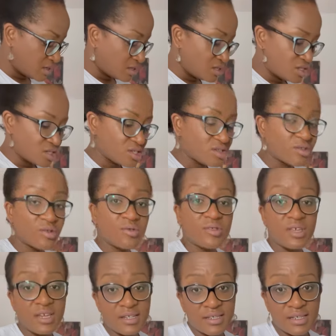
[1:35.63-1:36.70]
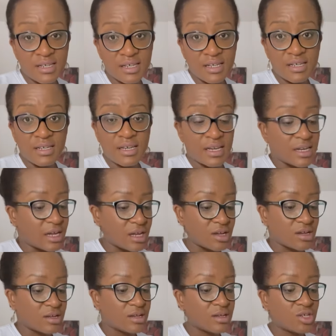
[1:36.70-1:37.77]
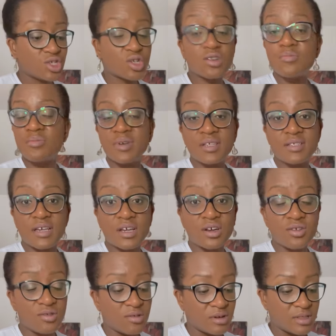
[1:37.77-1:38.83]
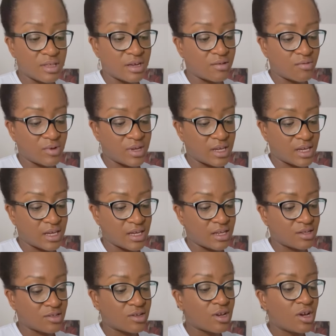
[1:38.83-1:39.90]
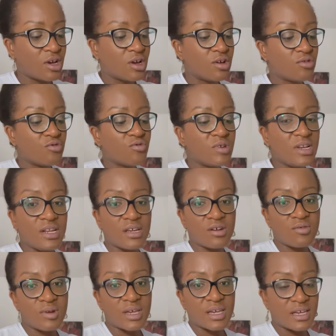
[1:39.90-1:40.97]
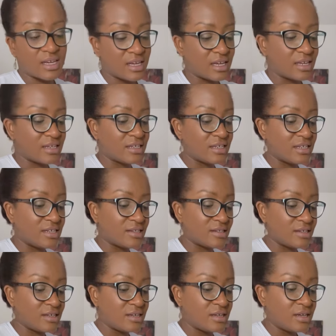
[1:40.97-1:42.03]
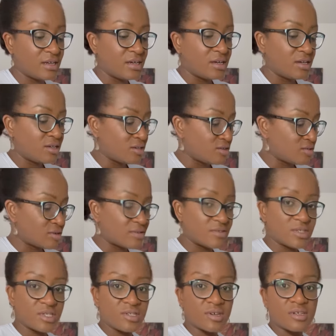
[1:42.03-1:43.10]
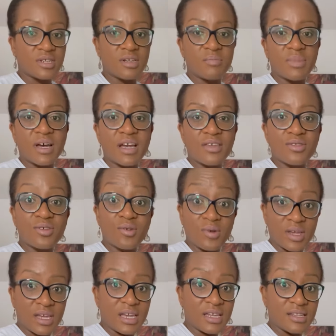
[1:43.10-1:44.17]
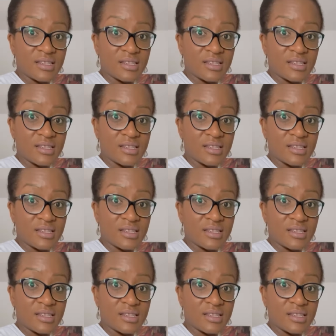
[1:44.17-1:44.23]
just throw things in and I chop as I cook. That way it's really quick and easy. So I just started by throwing in